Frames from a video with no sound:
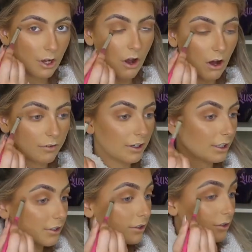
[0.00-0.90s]
cough, and
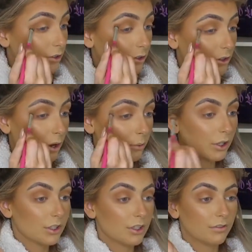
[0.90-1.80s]
it's not
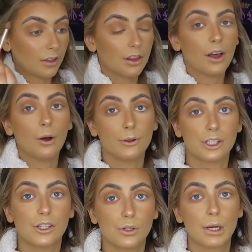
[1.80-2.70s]
because of the whole
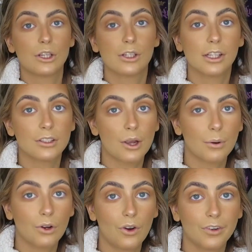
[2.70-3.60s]
situation that's
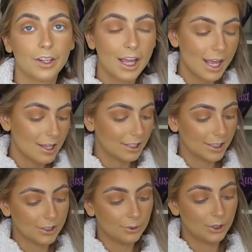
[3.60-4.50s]
going on
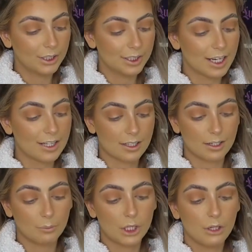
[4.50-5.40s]
in the world, it's
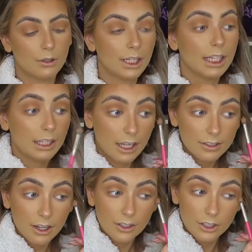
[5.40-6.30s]
purely that
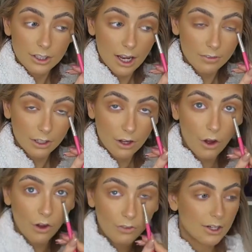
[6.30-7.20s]
I just have a
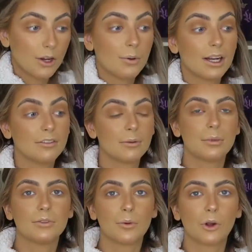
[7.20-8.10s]
cough. I know whenever
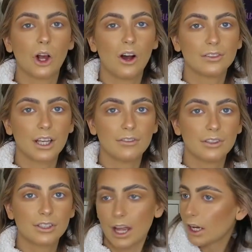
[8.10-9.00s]
someone coughs
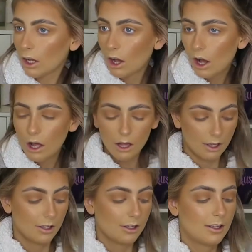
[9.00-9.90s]
everyone's like, oh,
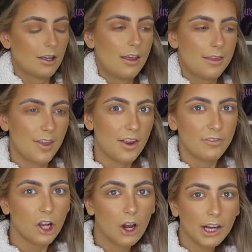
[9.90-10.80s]

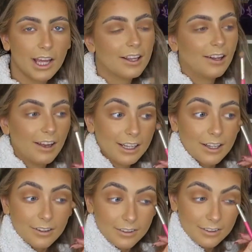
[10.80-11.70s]
they've got it,
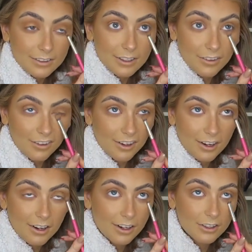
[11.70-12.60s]
like, so
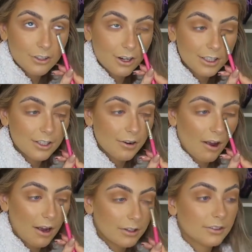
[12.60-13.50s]
I try so
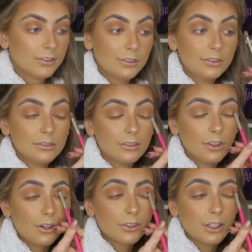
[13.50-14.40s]
hard
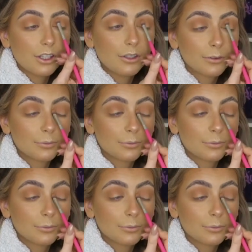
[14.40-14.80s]
not to.